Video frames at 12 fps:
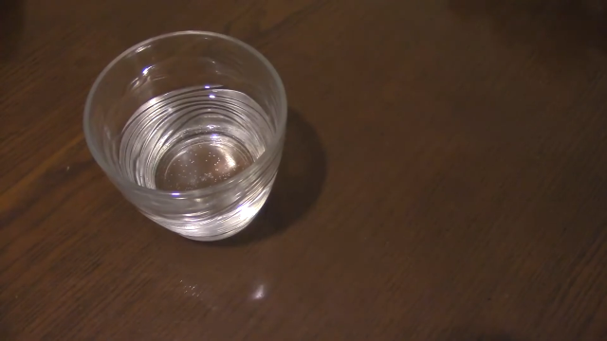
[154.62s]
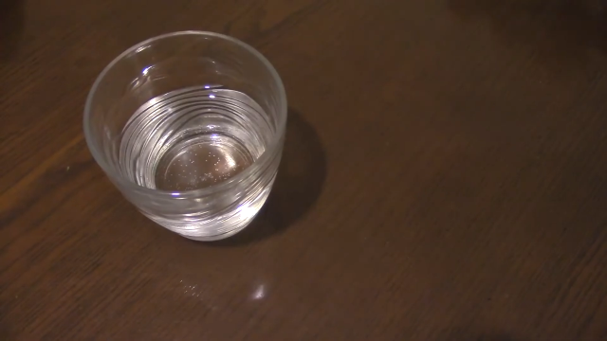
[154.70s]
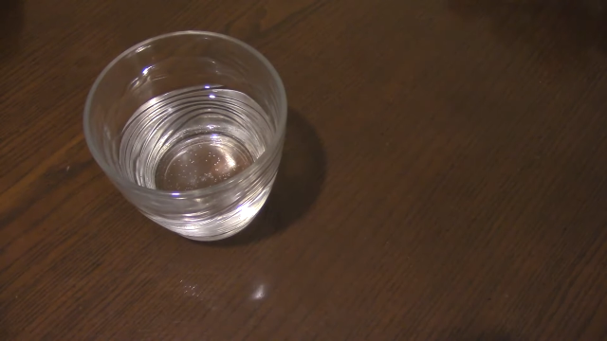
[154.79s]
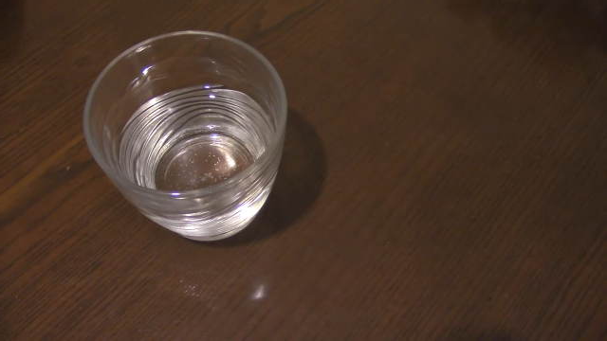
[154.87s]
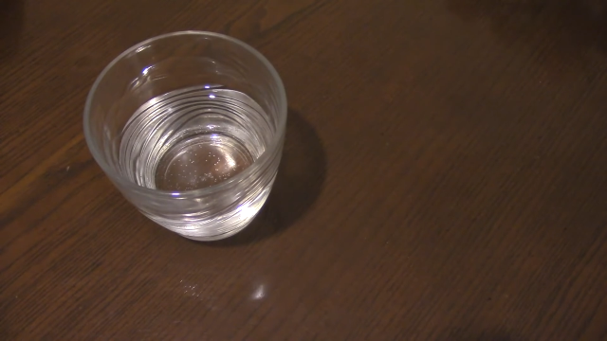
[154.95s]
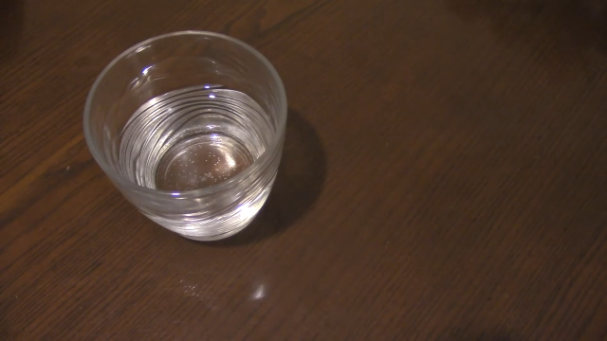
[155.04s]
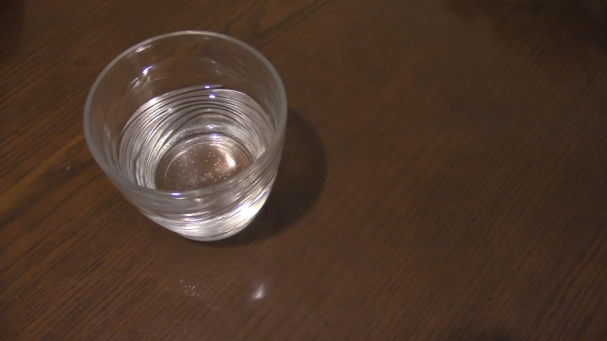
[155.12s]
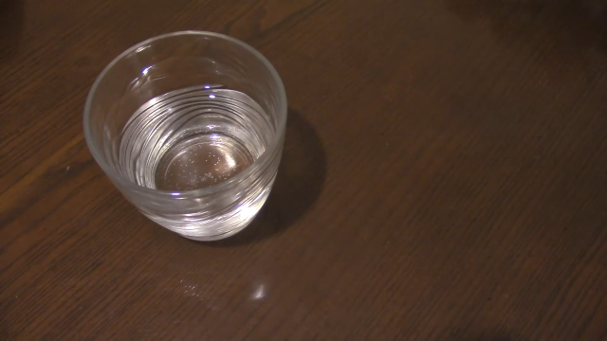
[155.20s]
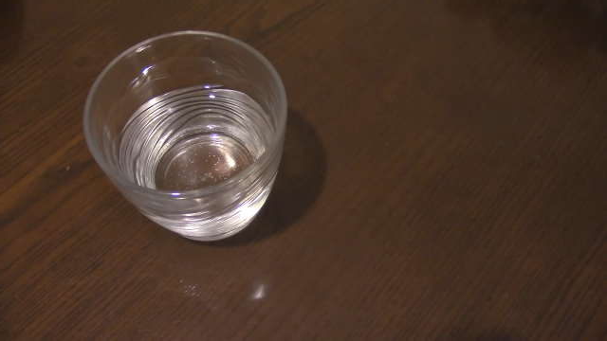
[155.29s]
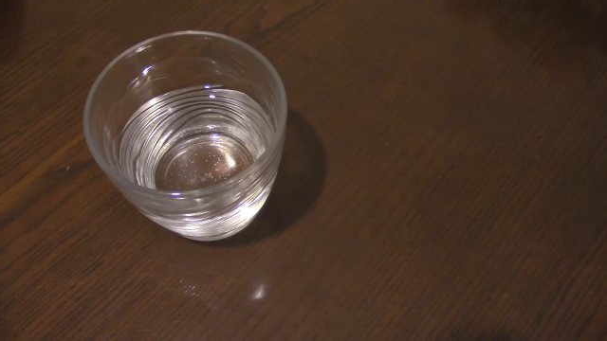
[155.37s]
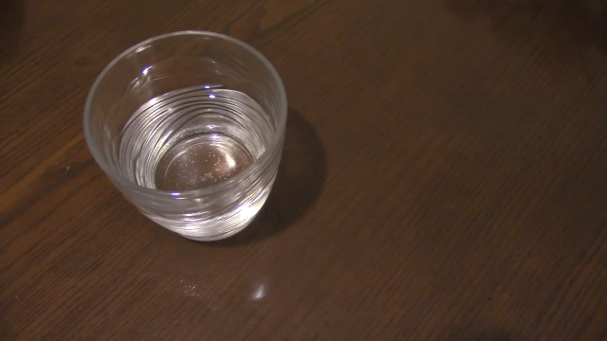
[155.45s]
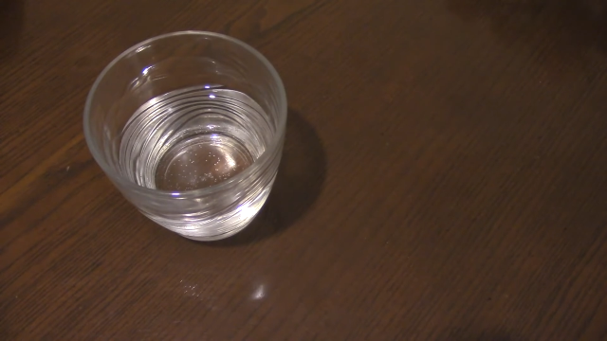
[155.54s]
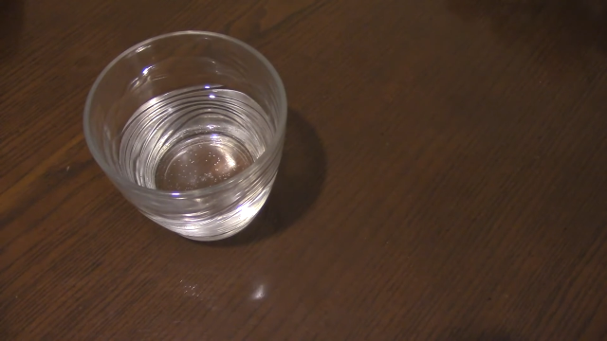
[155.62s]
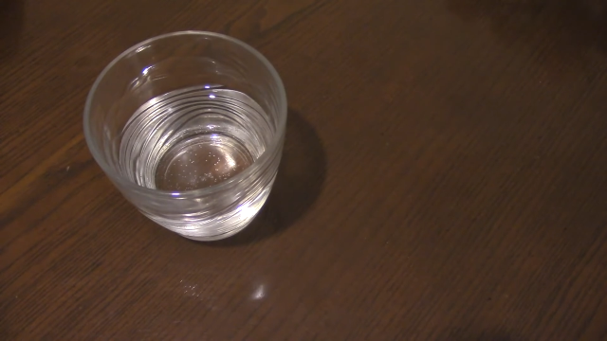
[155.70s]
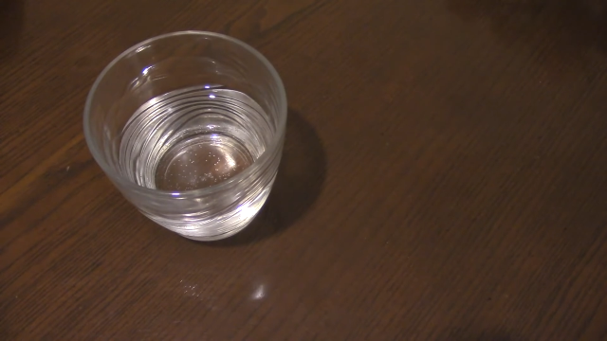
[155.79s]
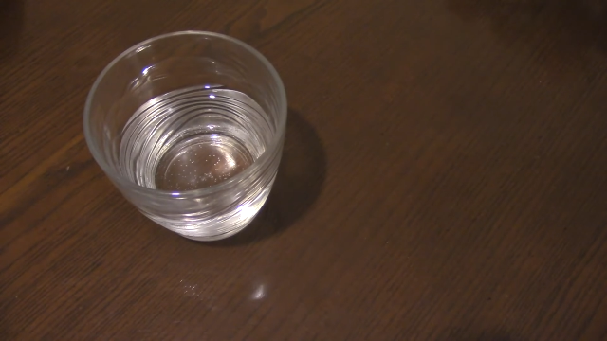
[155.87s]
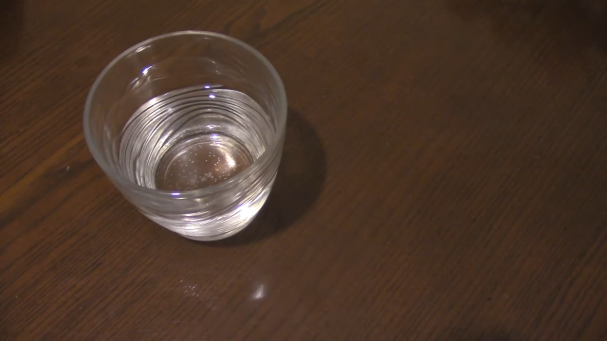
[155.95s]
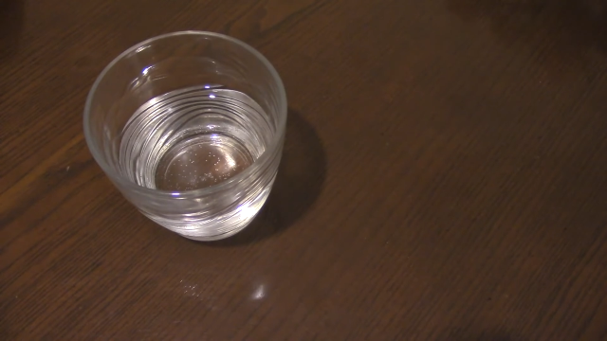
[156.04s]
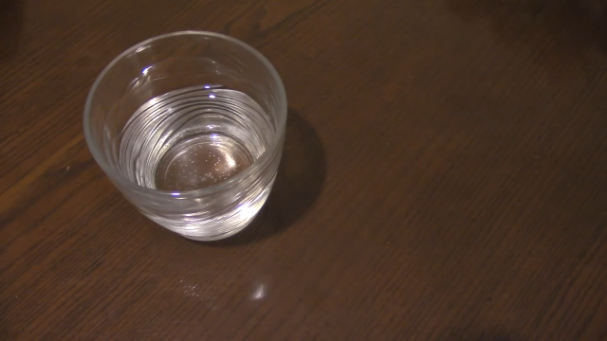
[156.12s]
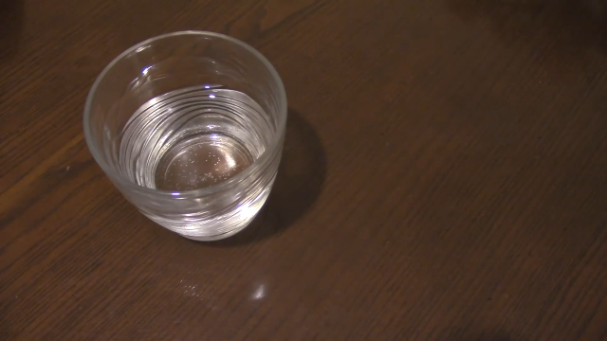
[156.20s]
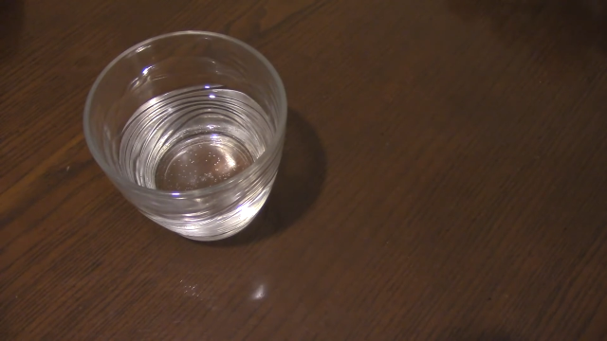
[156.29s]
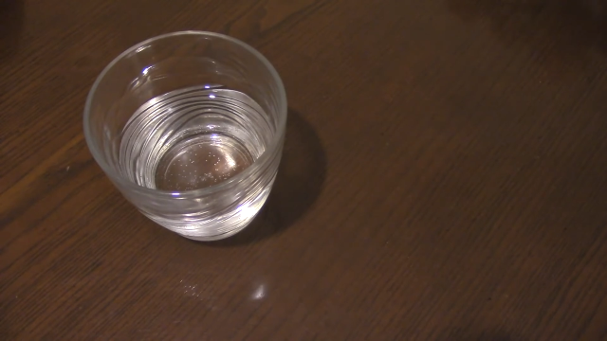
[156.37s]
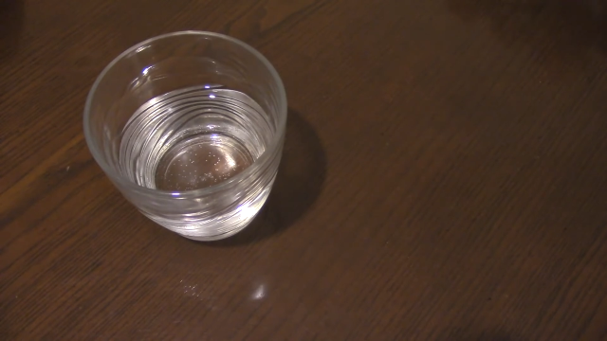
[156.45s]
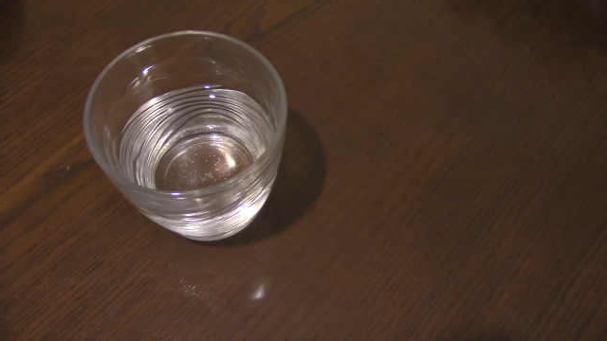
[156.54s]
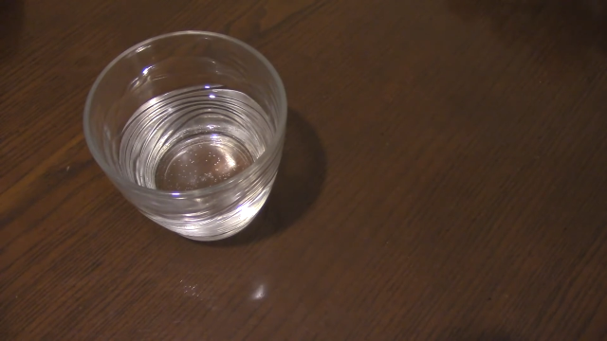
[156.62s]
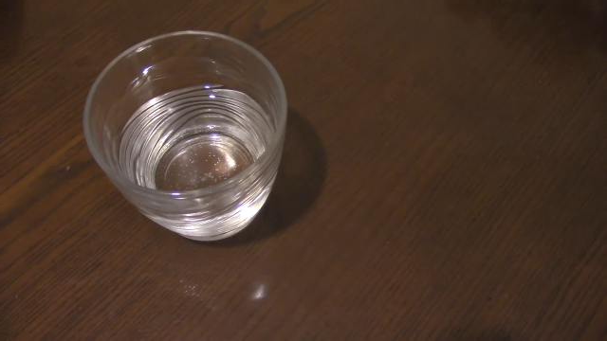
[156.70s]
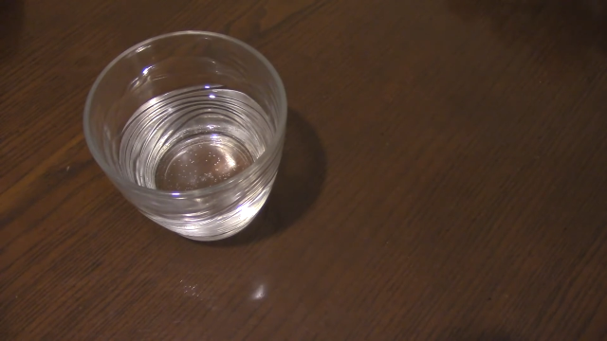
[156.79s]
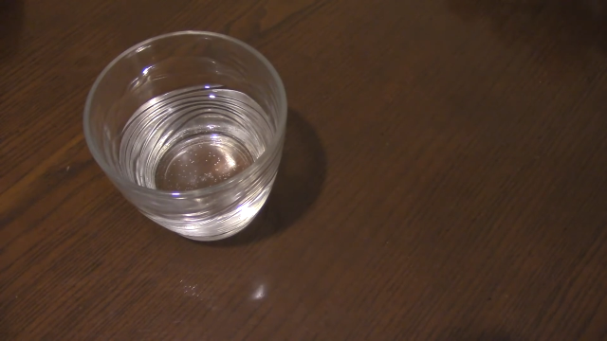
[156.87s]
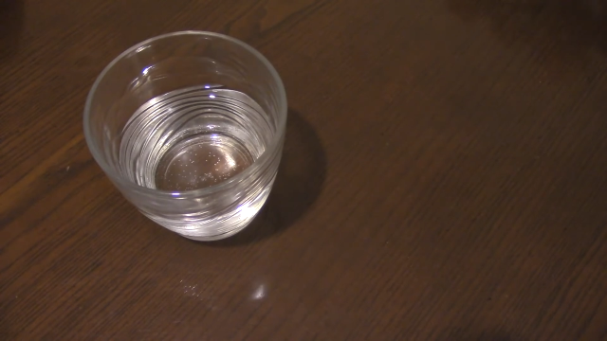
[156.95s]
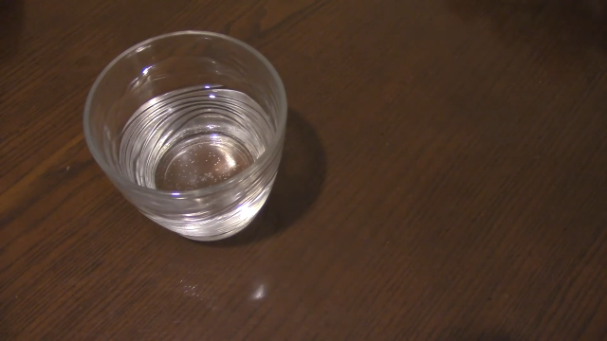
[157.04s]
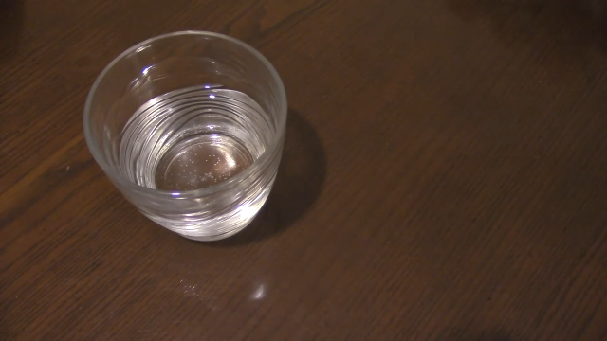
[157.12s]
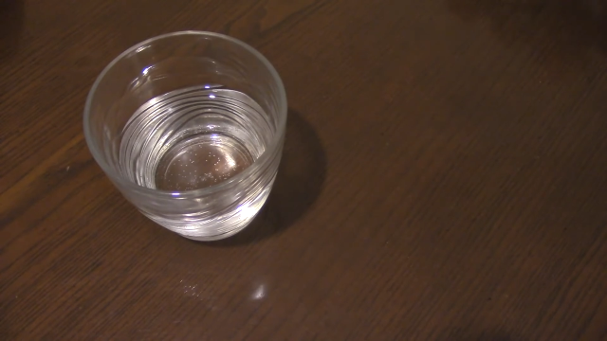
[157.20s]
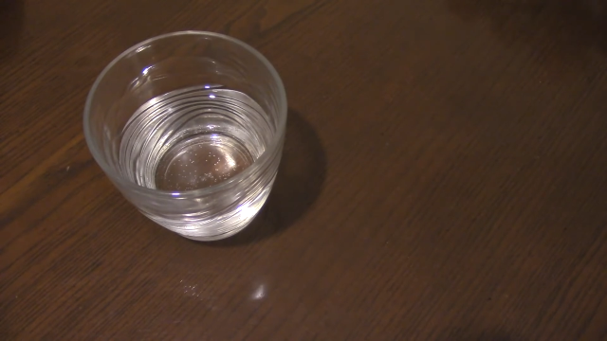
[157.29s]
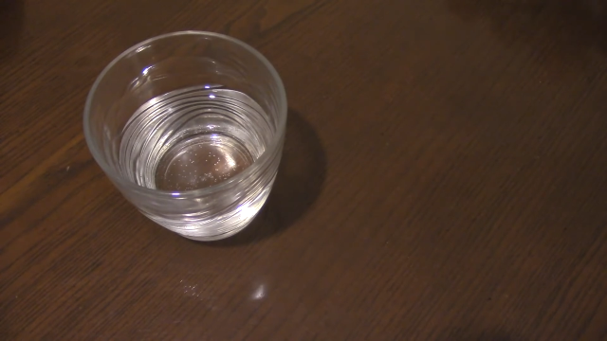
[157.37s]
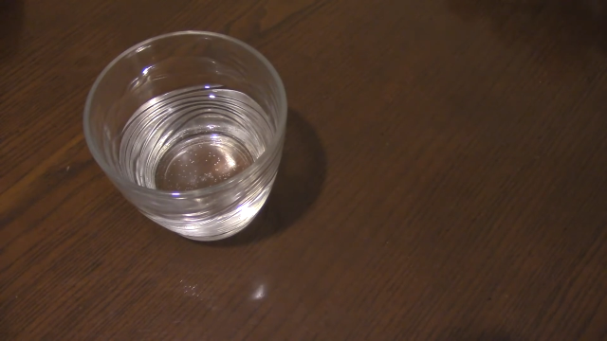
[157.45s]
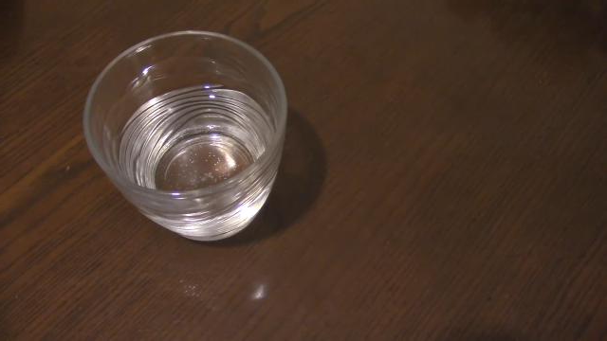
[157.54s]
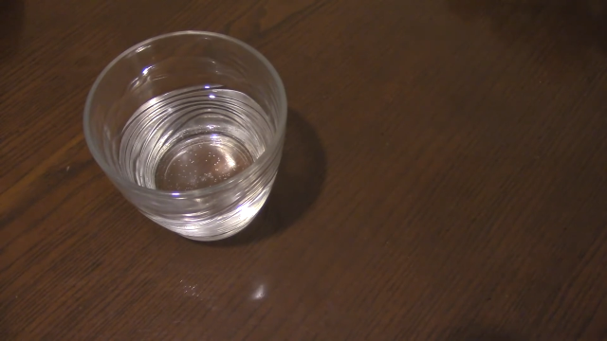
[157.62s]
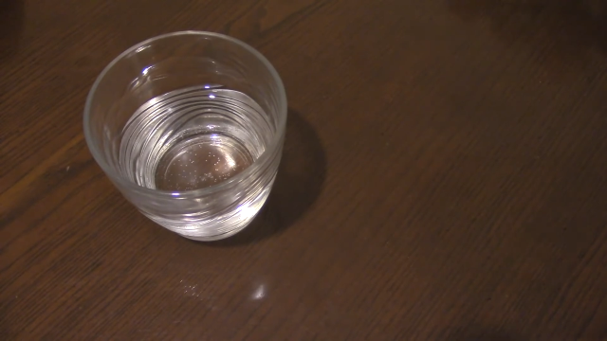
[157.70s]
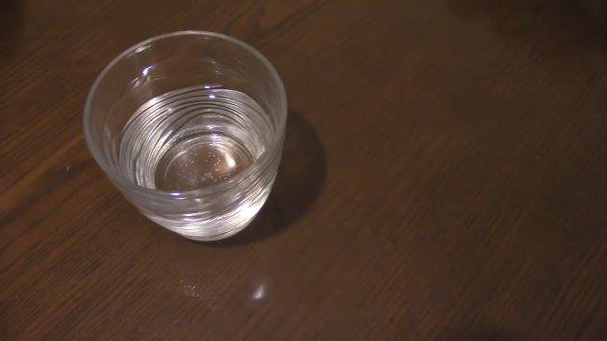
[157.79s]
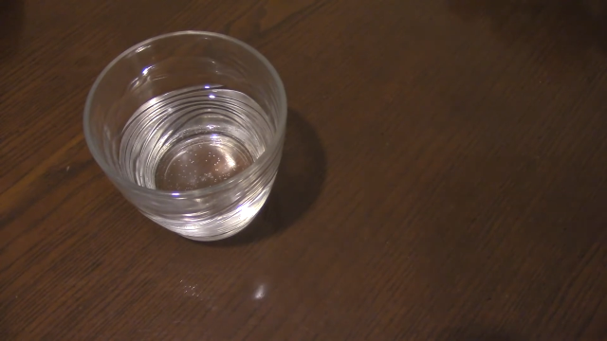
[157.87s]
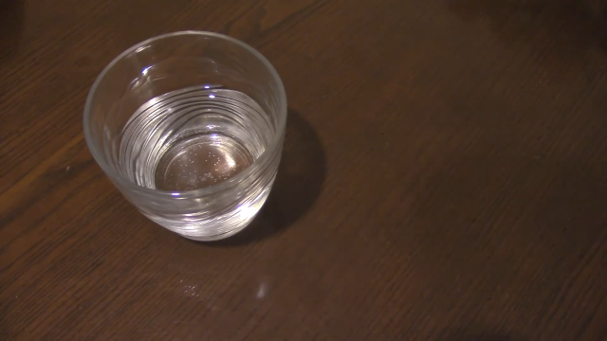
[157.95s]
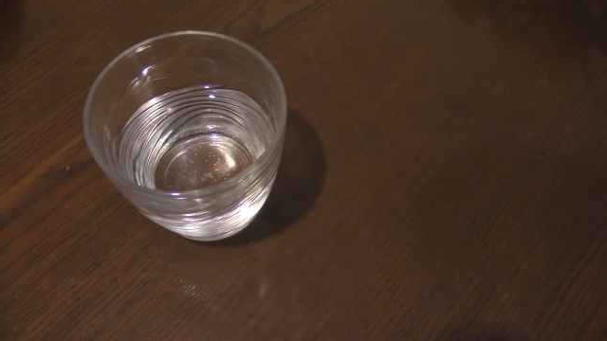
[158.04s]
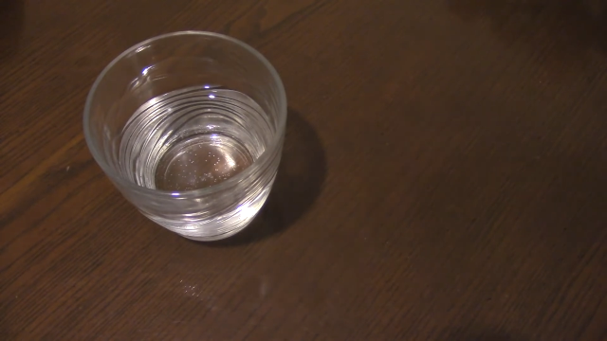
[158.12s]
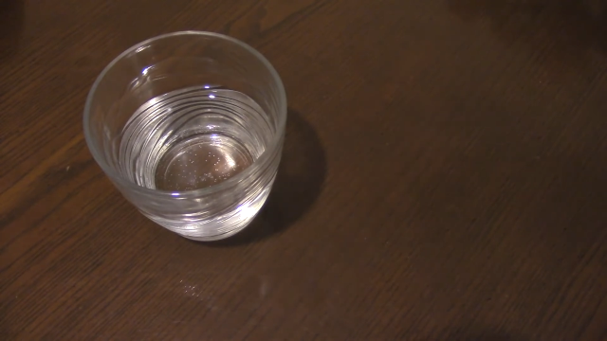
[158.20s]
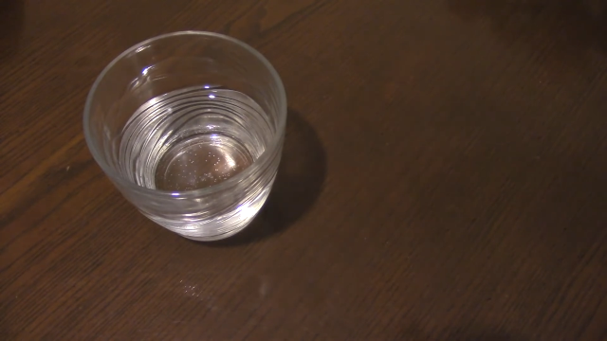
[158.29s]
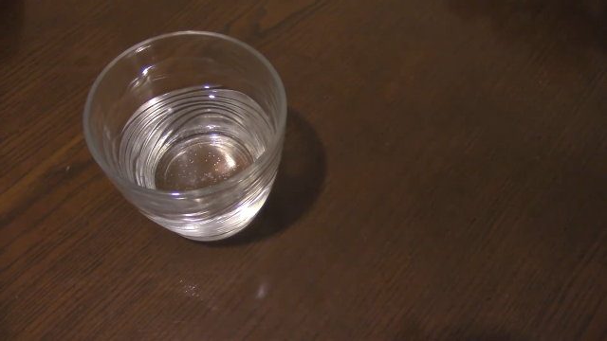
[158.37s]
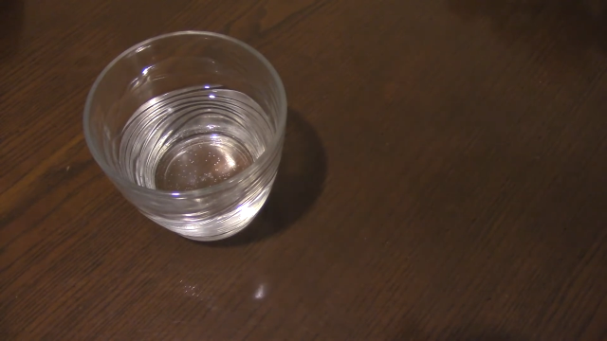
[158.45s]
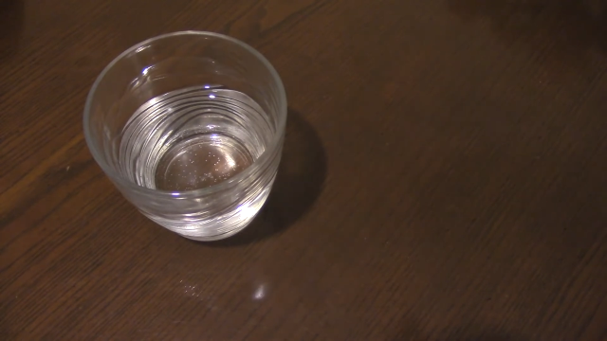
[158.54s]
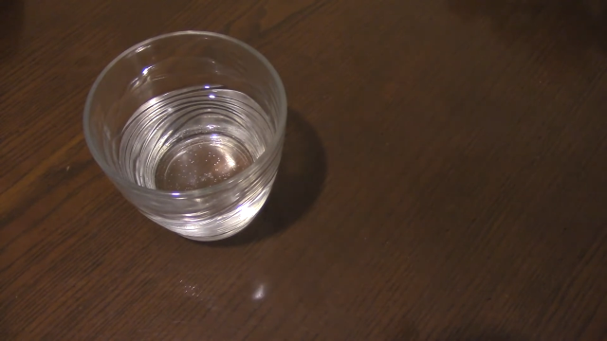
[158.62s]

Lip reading: No face is visible, so there are no lips to read.